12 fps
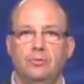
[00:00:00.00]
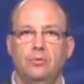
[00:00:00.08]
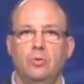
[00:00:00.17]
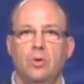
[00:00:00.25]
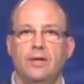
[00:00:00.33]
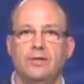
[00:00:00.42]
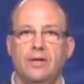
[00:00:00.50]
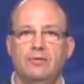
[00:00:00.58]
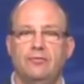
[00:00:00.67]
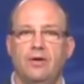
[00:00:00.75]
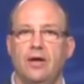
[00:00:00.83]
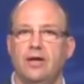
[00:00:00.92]
issues at
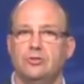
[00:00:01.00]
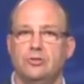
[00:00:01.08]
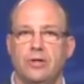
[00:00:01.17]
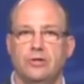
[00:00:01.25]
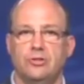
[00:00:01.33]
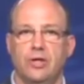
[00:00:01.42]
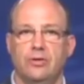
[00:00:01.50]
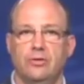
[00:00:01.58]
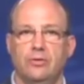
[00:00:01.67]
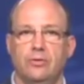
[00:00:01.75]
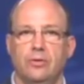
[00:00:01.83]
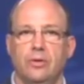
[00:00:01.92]
overnight
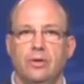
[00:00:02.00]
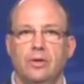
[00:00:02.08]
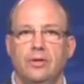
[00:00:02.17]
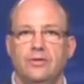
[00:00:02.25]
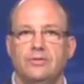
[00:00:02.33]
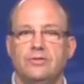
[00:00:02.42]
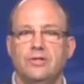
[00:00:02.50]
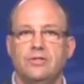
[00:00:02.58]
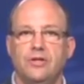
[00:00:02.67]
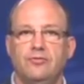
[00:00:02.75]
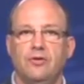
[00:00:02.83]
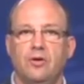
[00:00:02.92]
school-related events,
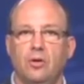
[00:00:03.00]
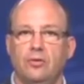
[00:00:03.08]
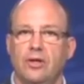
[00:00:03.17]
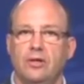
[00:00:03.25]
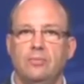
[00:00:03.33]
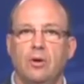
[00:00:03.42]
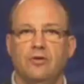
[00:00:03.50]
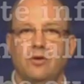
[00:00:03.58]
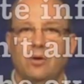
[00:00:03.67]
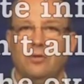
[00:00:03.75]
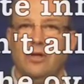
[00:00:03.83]
commenting,